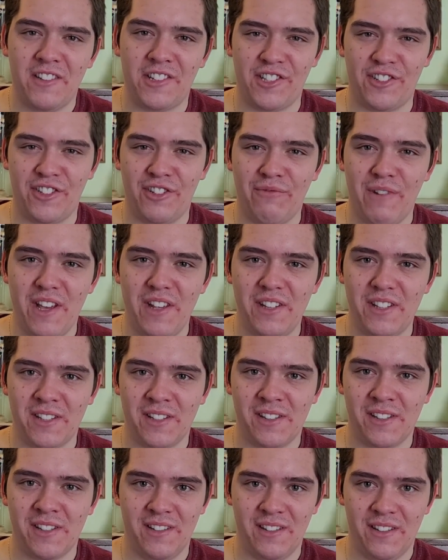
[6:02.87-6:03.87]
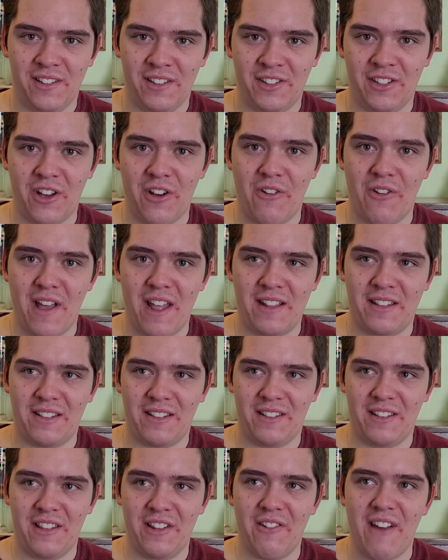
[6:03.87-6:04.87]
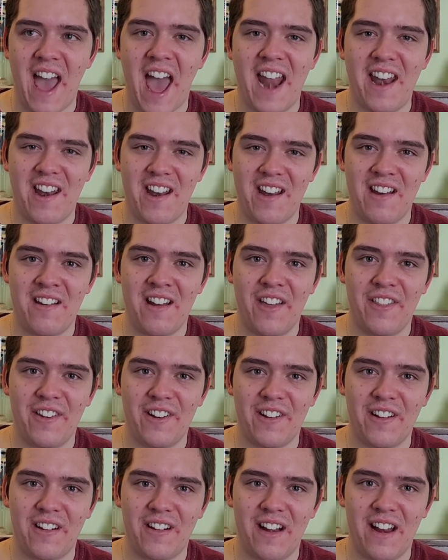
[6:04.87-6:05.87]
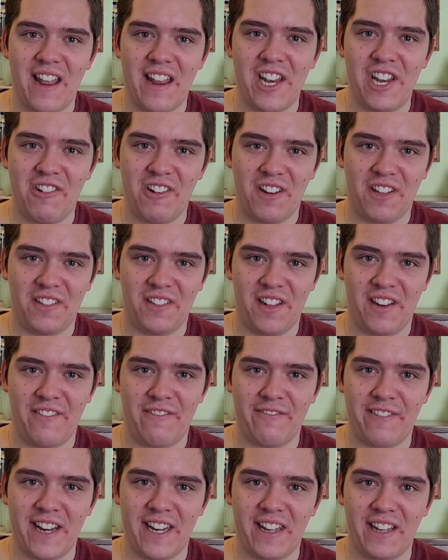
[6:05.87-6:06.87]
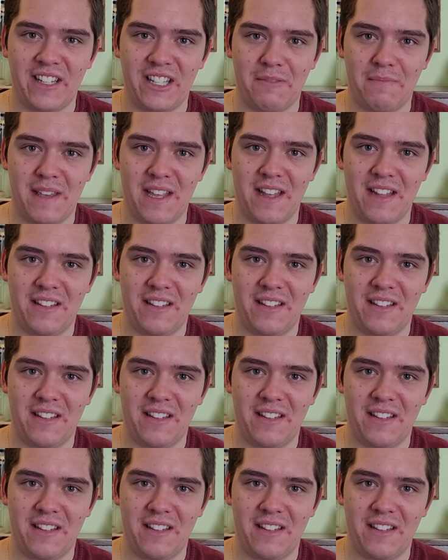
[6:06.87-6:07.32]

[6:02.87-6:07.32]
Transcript: in certain ways. So it's, you know, added another interest in reading to me.